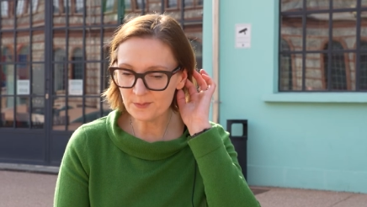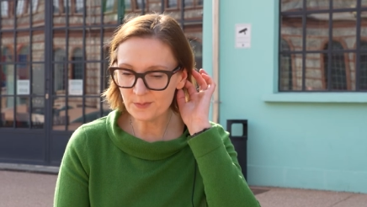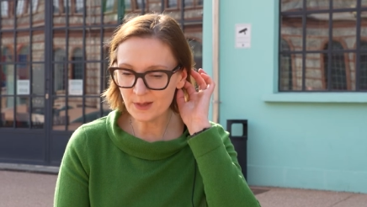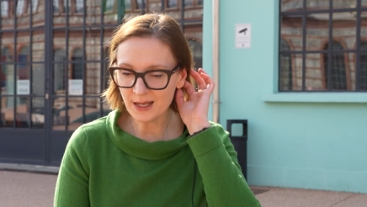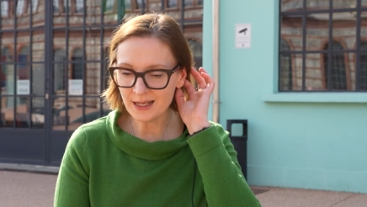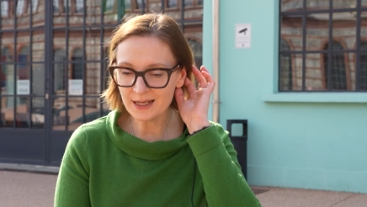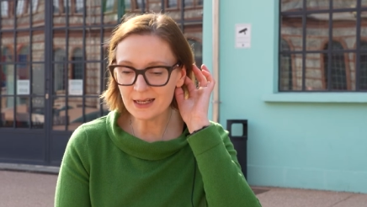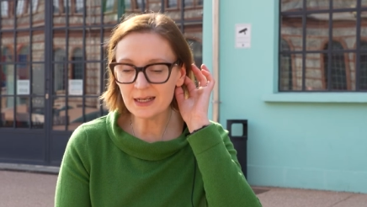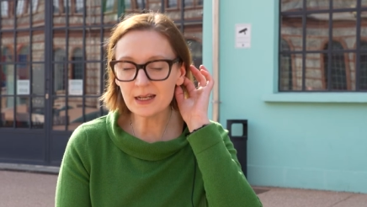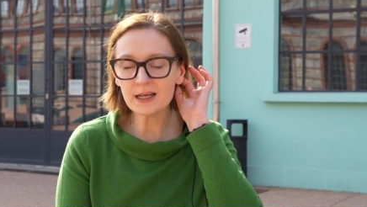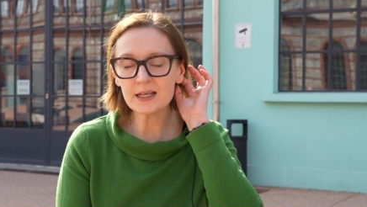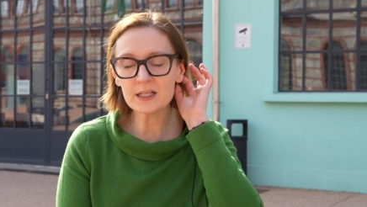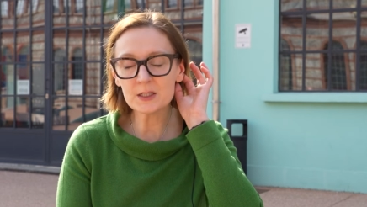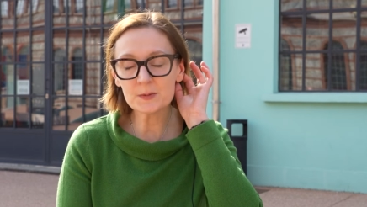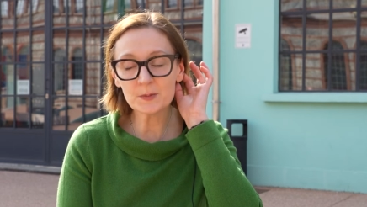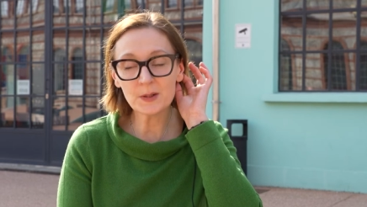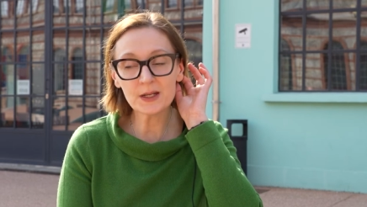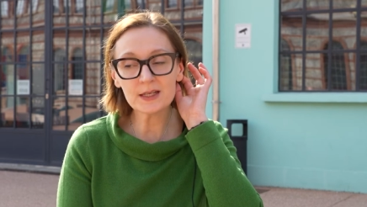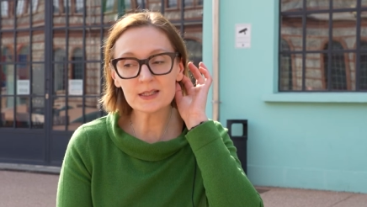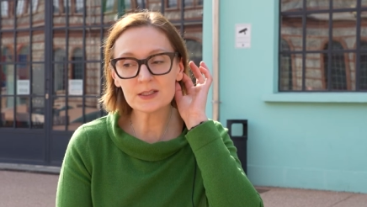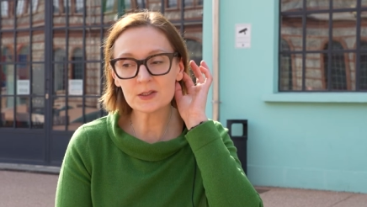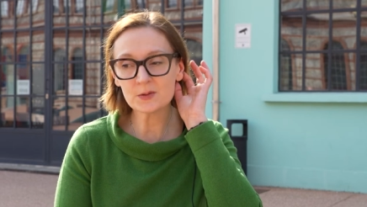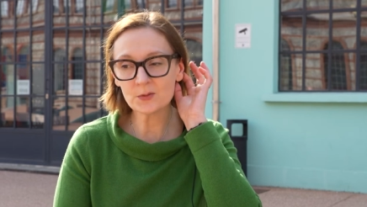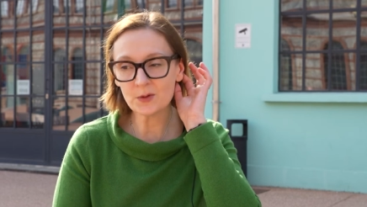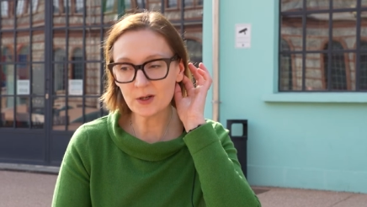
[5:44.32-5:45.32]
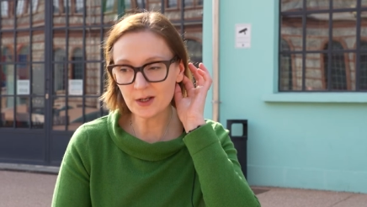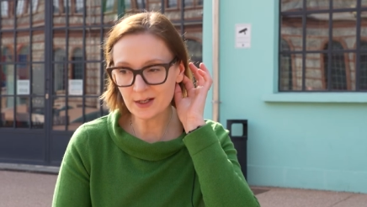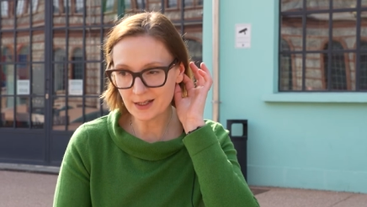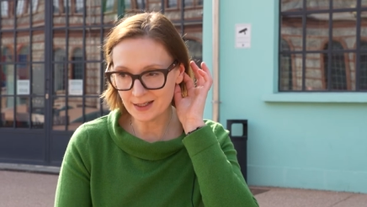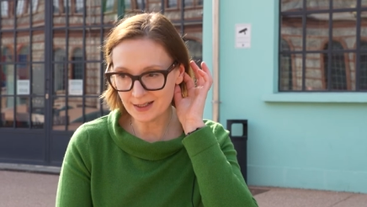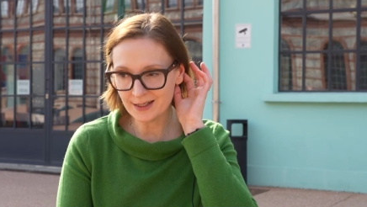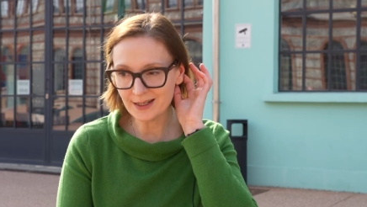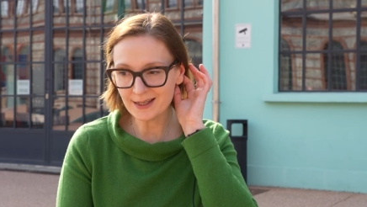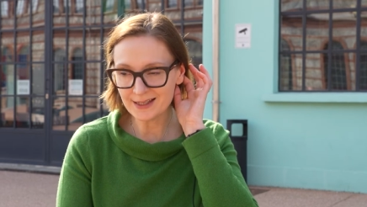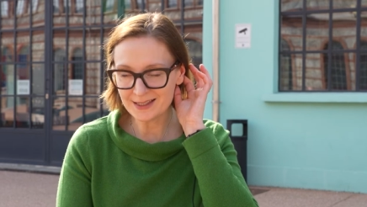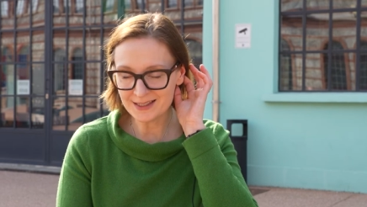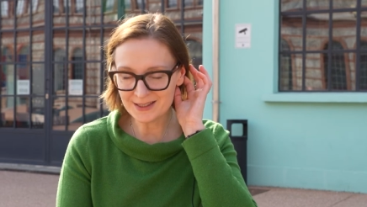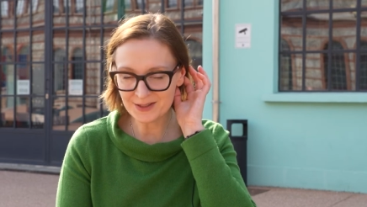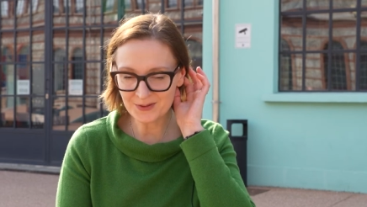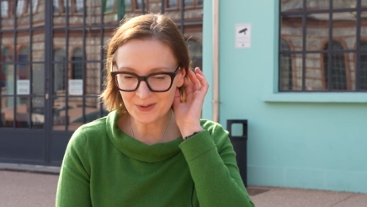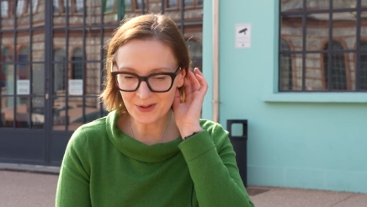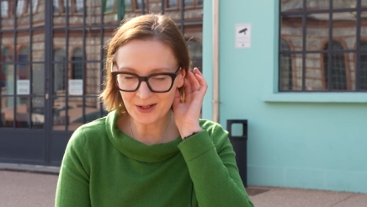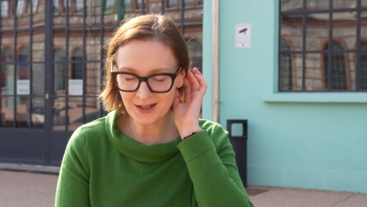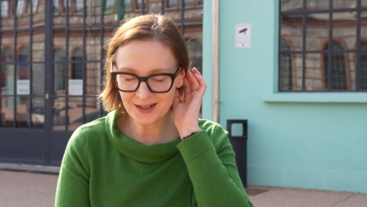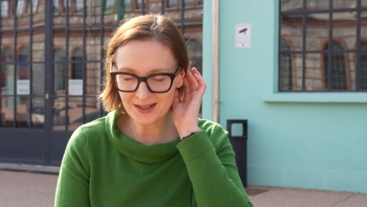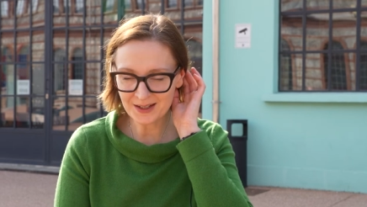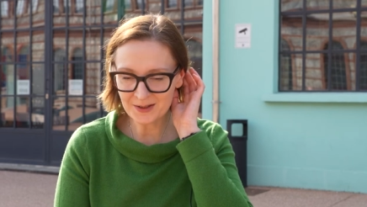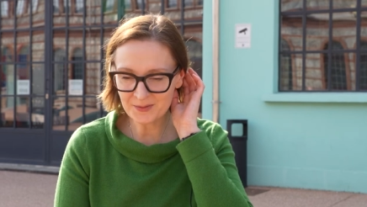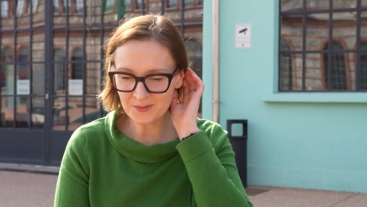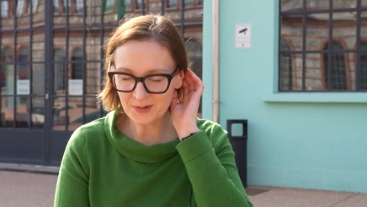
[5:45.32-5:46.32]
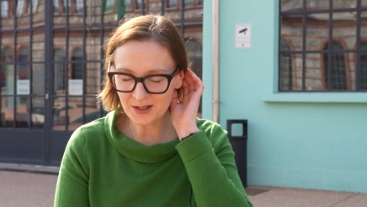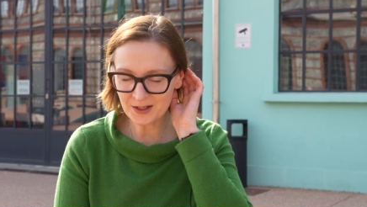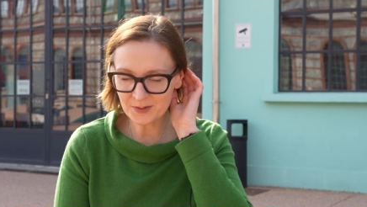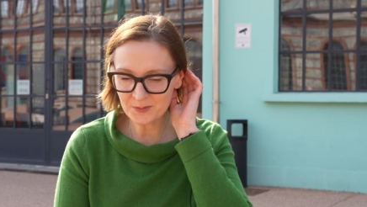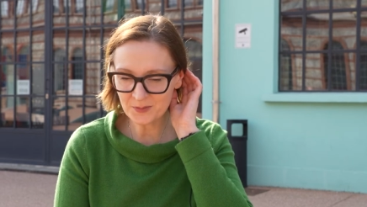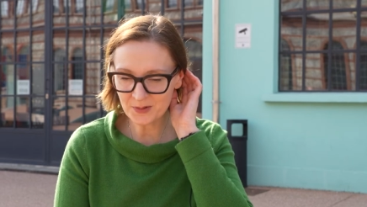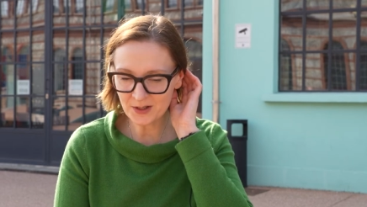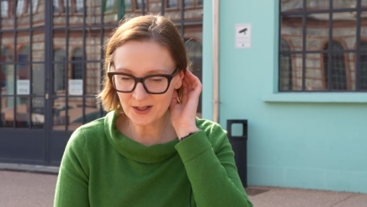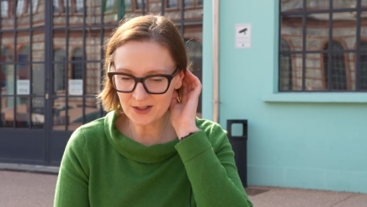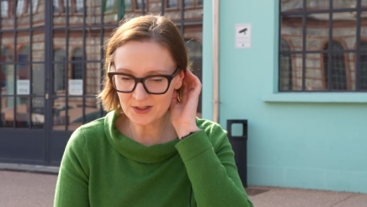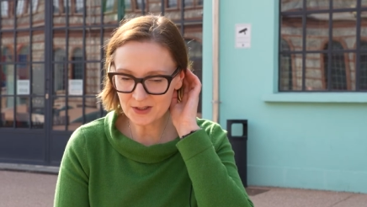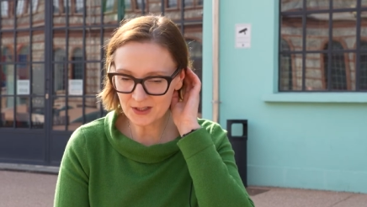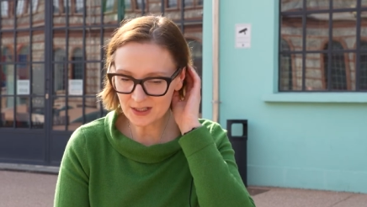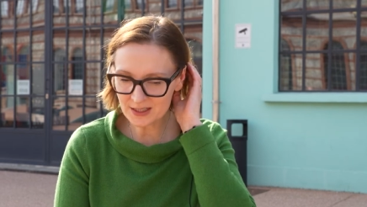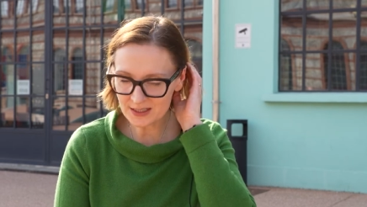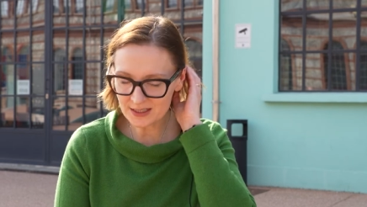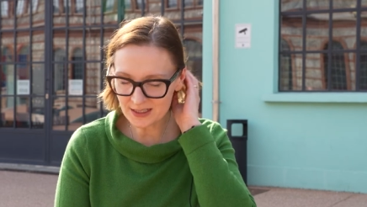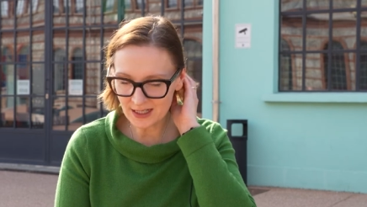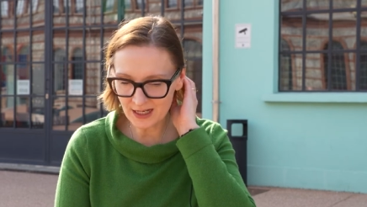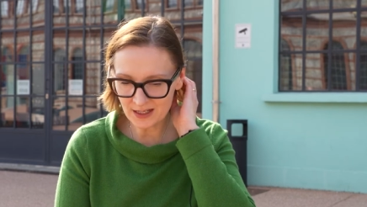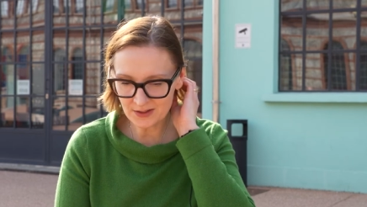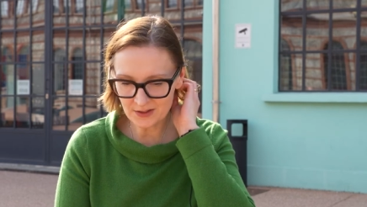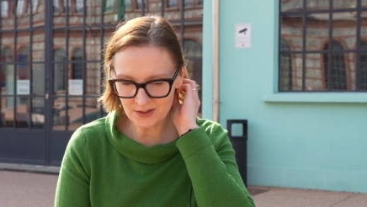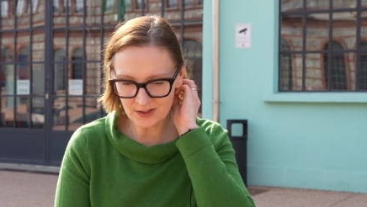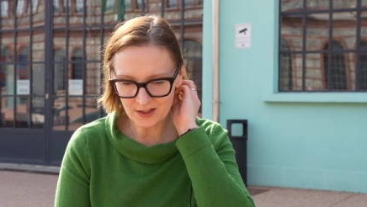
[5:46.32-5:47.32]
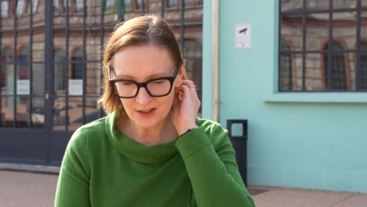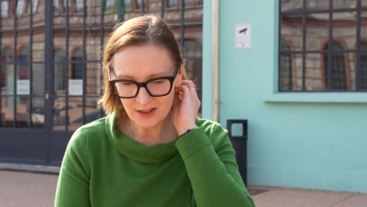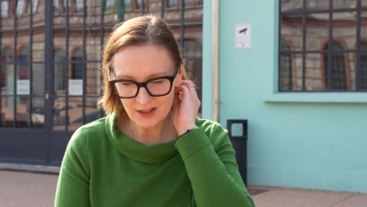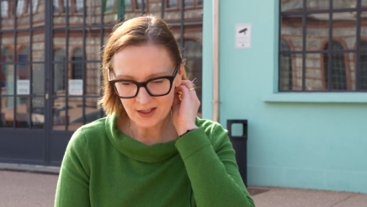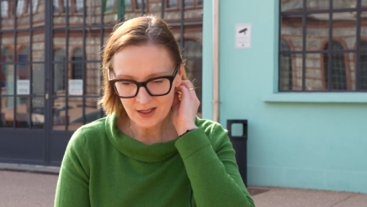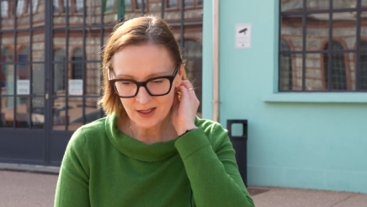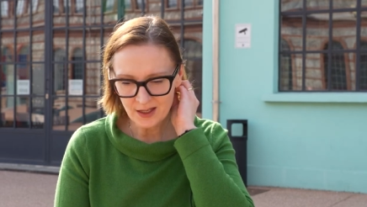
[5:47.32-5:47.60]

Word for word: a nice place to work and nice to work on projects together.